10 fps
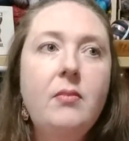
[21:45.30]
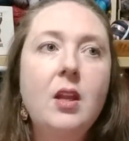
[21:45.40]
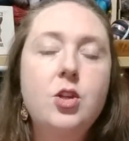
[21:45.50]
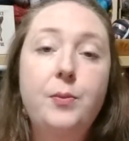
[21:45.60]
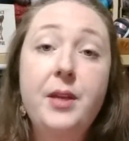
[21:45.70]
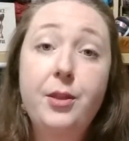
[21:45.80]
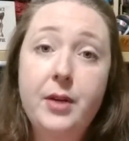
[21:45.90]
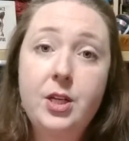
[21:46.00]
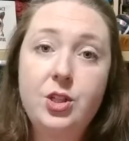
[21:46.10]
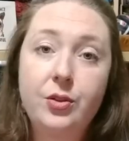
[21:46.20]
She'll be 3
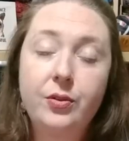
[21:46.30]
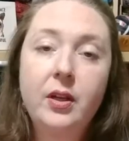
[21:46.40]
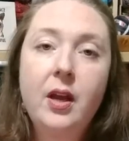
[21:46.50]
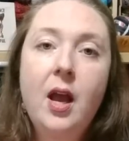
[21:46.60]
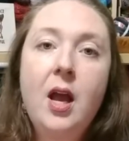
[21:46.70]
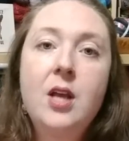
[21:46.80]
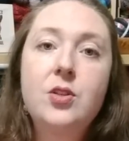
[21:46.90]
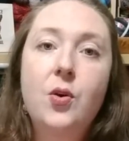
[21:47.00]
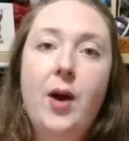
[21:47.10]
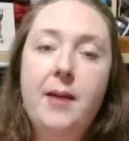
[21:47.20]
in June.
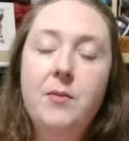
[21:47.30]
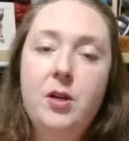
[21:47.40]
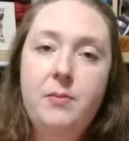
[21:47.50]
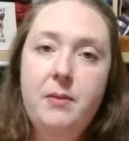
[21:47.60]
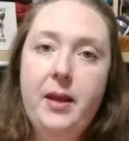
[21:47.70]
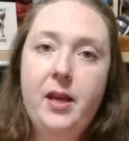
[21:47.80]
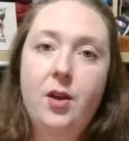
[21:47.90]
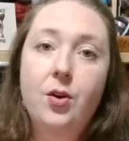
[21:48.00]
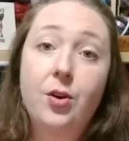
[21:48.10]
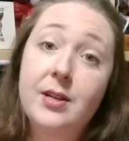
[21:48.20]
So I'm going to be making
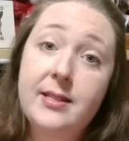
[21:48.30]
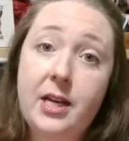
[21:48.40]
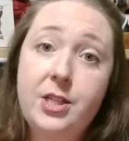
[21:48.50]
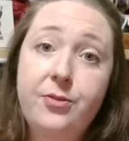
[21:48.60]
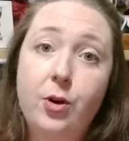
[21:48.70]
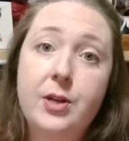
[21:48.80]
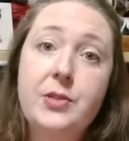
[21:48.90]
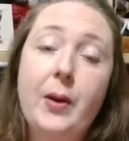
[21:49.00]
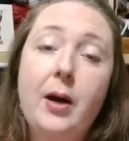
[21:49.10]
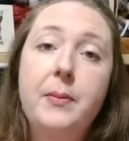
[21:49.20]
her a size 4 as
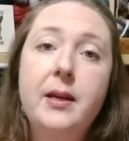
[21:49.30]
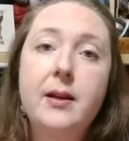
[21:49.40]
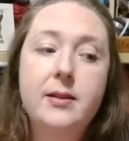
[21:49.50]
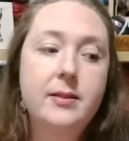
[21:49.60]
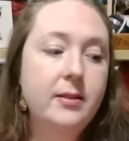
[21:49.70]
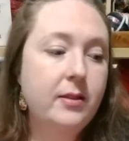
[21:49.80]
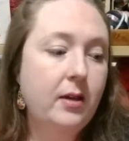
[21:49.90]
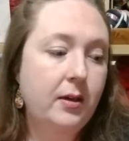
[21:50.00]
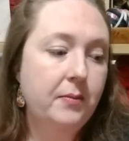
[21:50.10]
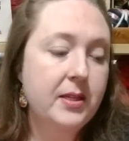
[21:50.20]
well, because
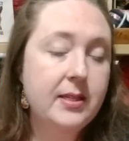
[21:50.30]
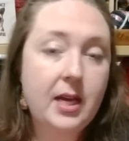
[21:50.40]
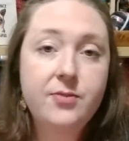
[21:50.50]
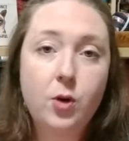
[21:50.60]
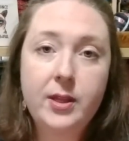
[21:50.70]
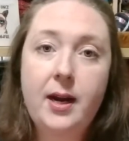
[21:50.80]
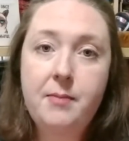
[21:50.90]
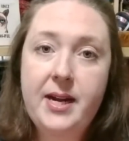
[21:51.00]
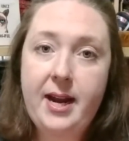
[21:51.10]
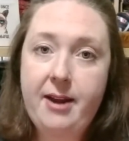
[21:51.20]
the size 4 that I
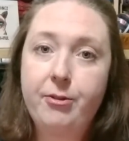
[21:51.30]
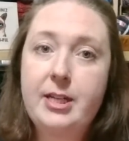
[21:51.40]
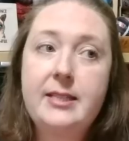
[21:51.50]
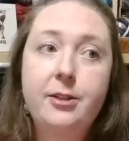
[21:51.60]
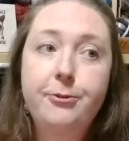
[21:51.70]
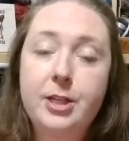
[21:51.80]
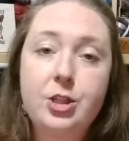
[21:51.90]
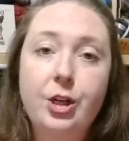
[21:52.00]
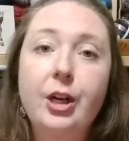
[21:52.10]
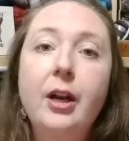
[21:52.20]
made Avery still fits
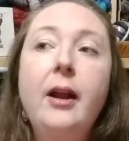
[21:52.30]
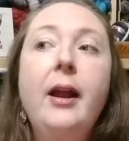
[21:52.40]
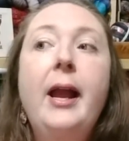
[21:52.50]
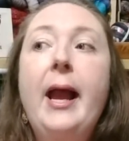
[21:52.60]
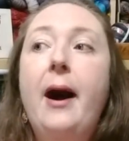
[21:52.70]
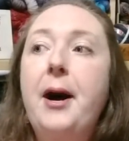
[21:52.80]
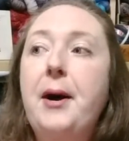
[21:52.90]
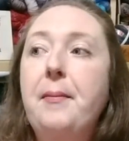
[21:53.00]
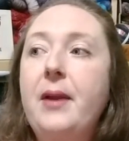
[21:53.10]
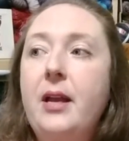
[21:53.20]
her.
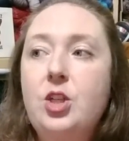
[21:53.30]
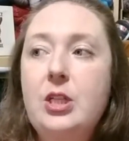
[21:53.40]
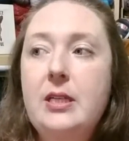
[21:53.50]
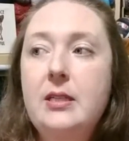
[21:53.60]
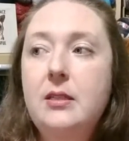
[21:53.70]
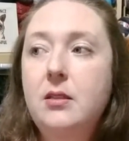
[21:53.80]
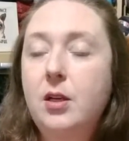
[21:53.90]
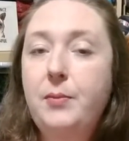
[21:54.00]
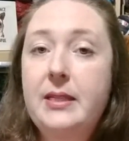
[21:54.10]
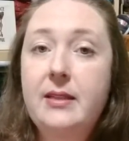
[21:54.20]
And she's going
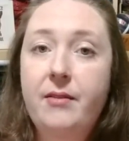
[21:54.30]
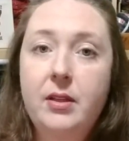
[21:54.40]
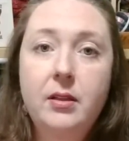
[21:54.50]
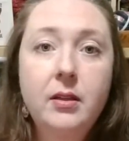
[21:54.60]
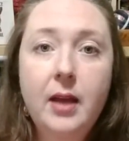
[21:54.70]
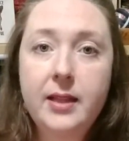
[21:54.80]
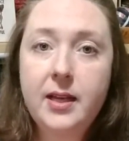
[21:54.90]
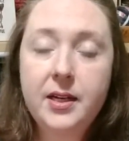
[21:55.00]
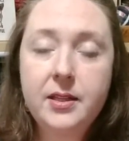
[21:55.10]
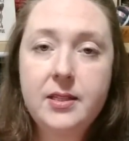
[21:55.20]
to be 7 at the
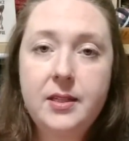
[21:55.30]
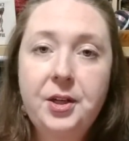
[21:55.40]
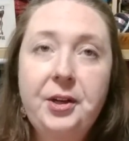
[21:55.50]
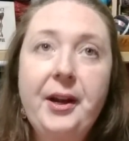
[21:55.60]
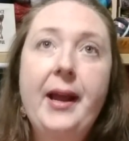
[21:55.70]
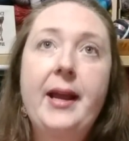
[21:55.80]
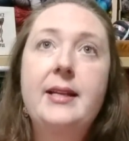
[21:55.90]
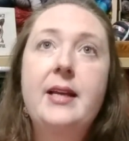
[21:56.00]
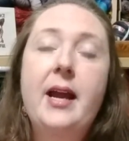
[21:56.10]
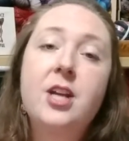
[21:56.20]
end of this year,
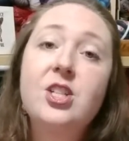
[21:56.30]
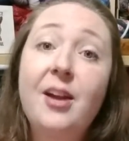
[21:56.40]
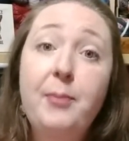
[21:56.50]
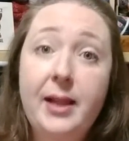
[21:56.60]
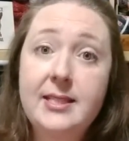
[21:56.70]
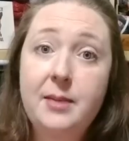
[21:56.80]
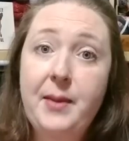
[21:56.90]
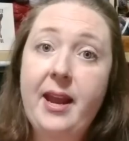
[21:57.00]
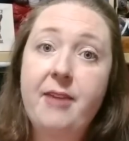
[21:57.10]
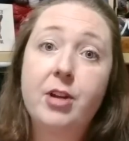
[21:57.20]
and I actually have plans to
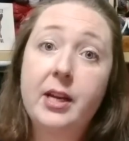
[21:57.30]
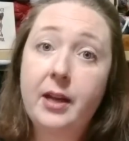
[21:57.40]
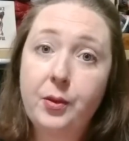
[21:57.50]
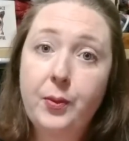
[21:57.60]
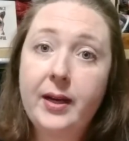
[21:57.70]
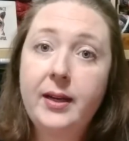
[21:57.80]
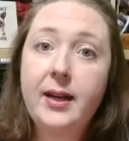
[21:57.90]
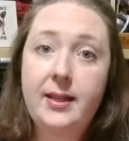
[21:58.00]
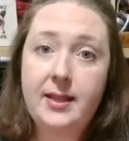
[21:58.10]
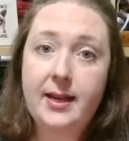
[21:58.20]
make Avery another one
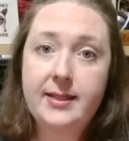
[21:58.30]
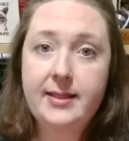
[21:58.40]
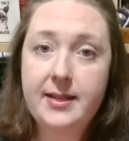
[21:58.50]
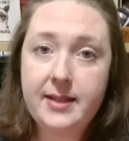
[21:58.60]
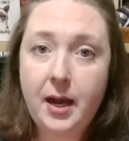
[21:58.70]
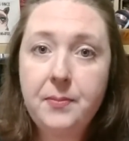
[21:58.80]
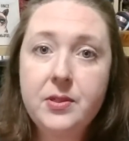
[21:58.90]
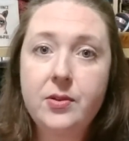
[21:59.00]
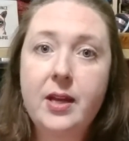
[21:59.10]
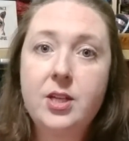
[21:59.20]
in the next size up
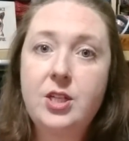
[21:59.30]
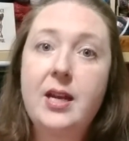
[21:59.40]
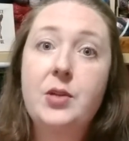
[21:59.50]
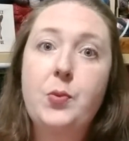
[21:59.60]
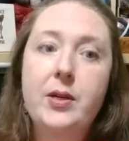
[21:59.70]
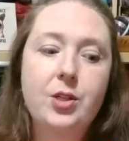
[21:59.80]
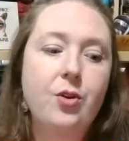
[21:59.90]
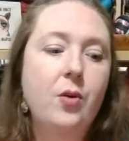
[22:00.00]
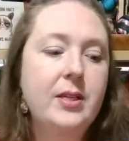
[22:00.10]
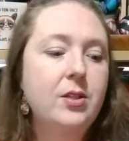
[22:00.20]
so that she has one to
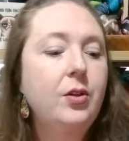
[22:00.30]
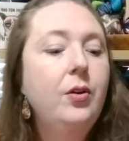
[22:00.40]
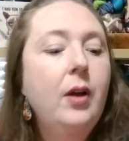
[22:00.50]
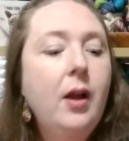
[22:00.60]
grow into.